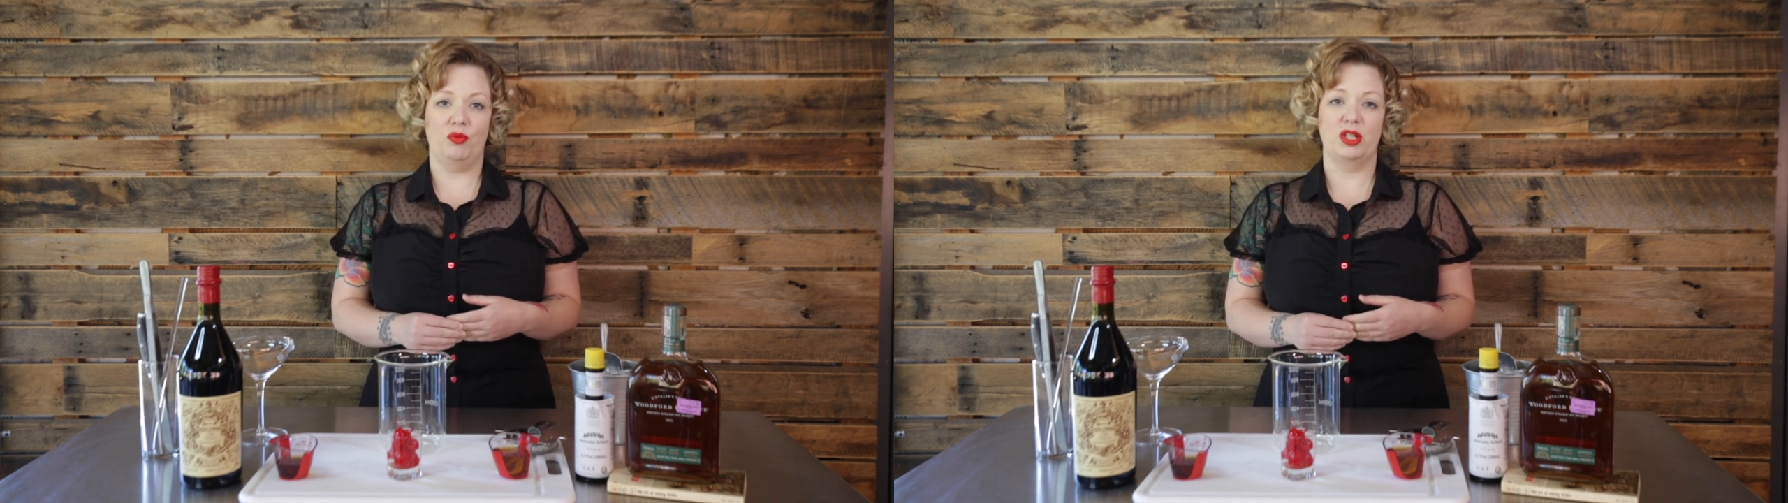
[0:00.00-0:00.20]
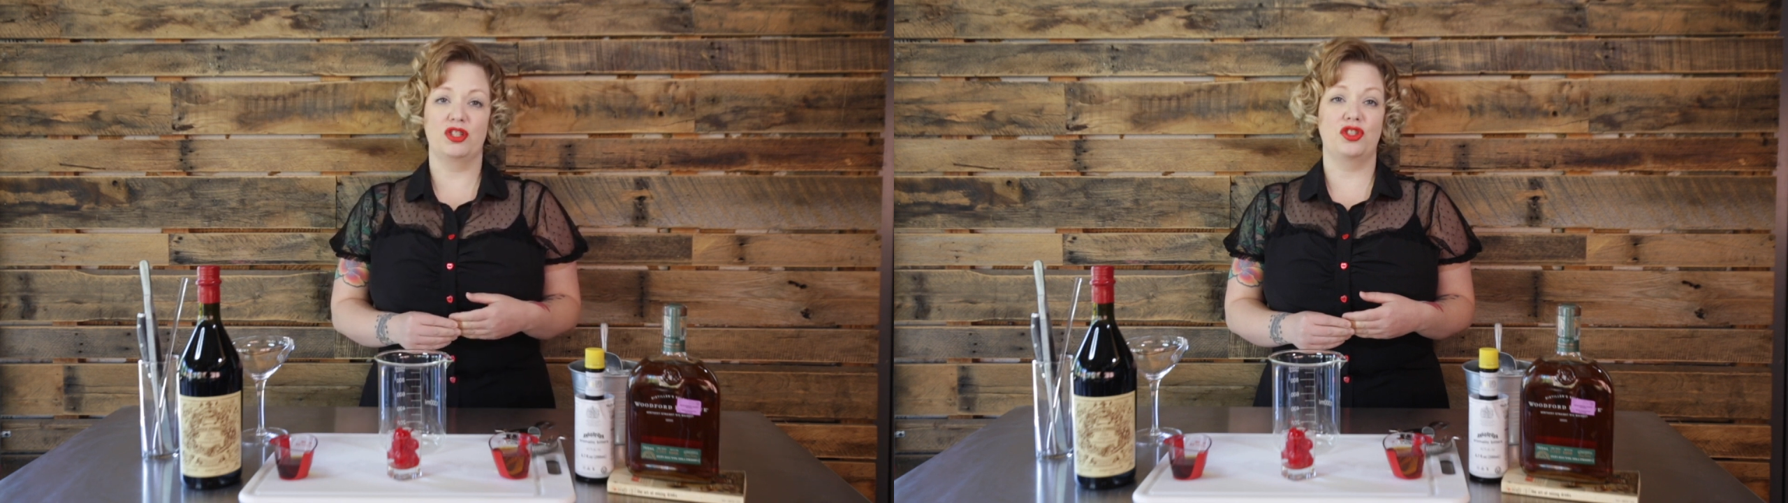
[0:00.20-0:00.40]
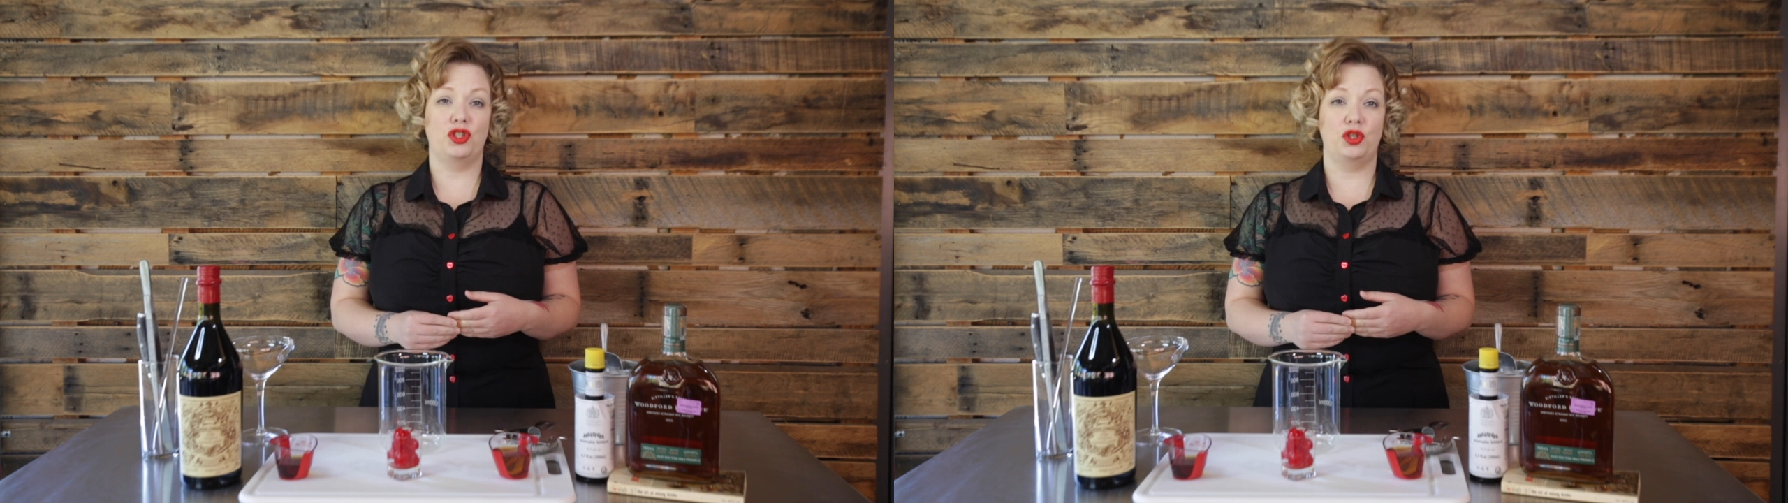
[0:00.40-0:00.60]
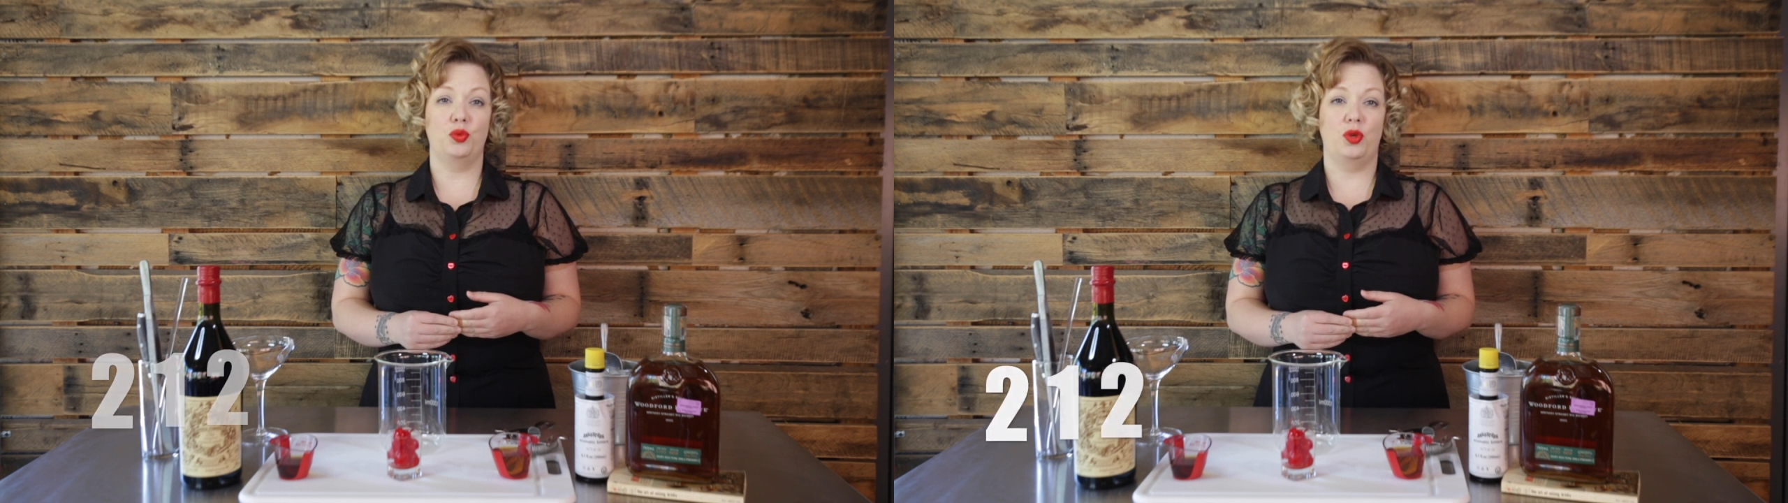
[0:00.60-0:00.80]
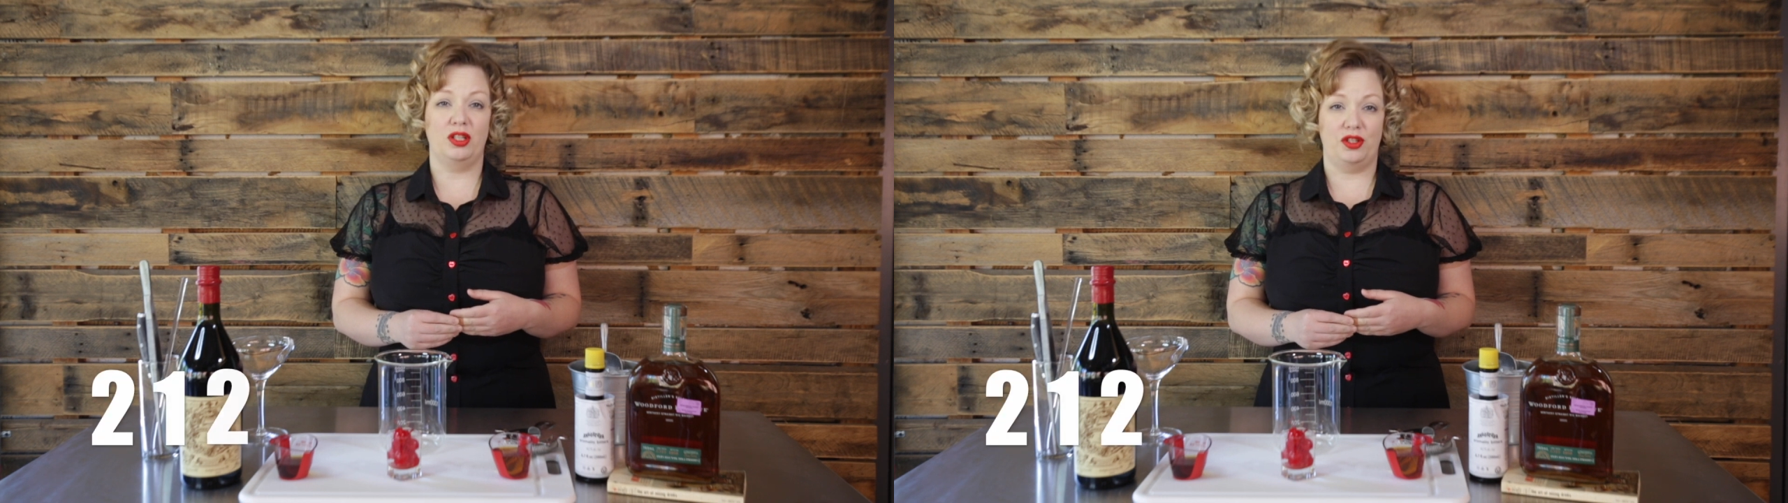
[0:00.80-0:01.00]
which is
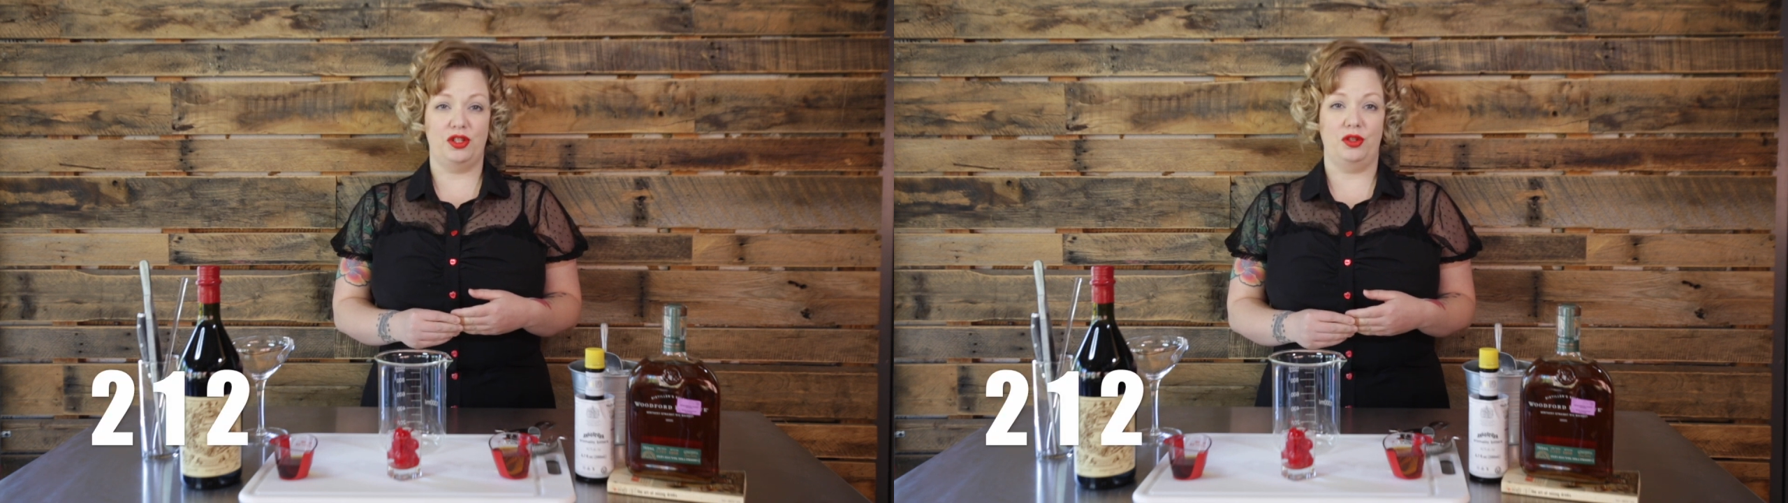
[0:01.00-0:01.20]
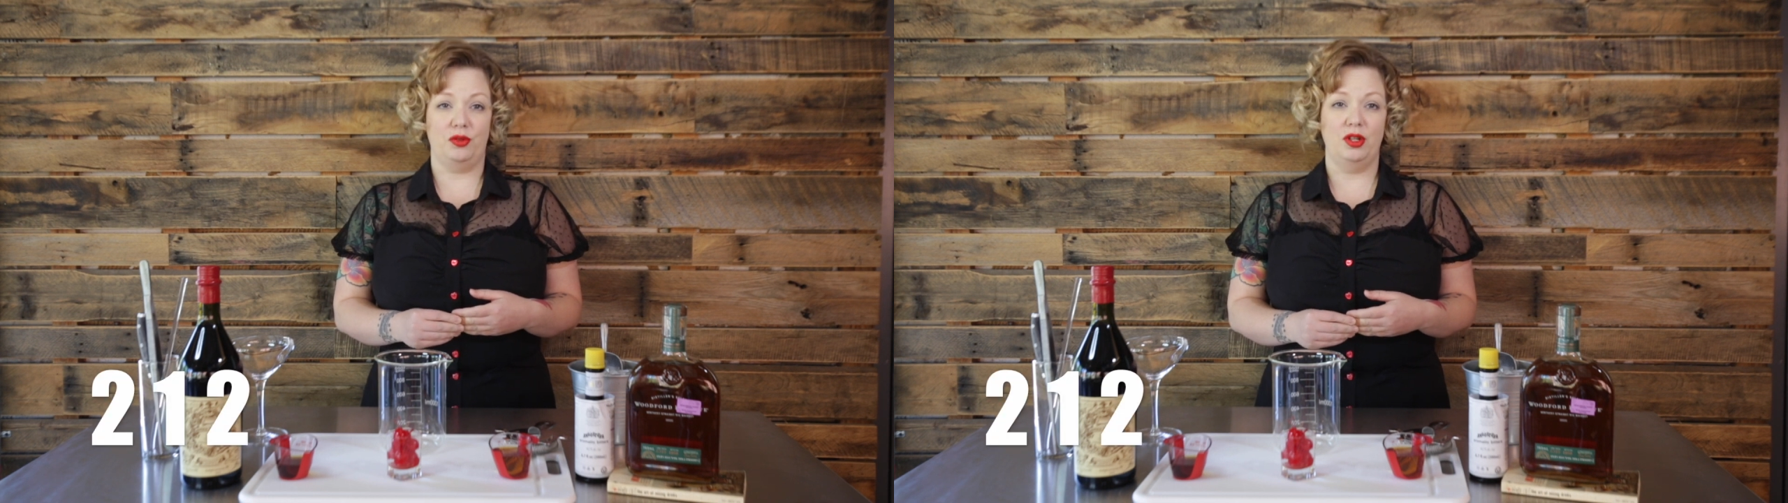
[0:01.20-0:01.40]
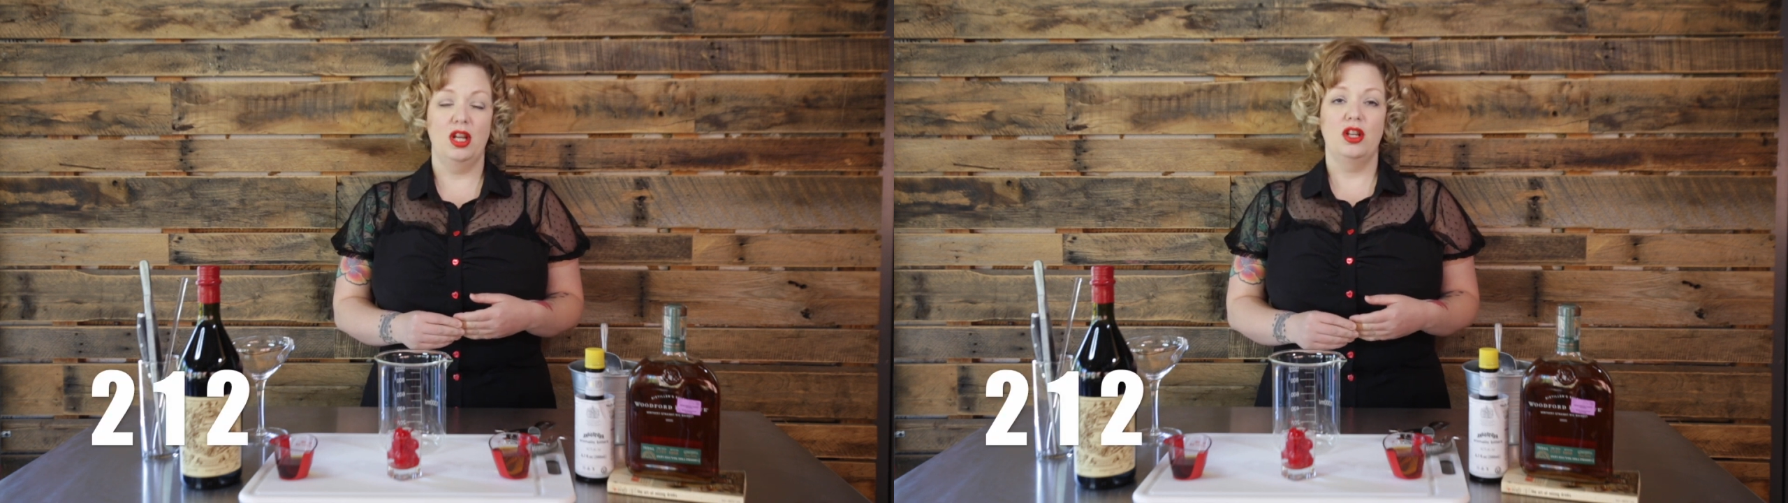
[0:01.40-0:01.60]
212.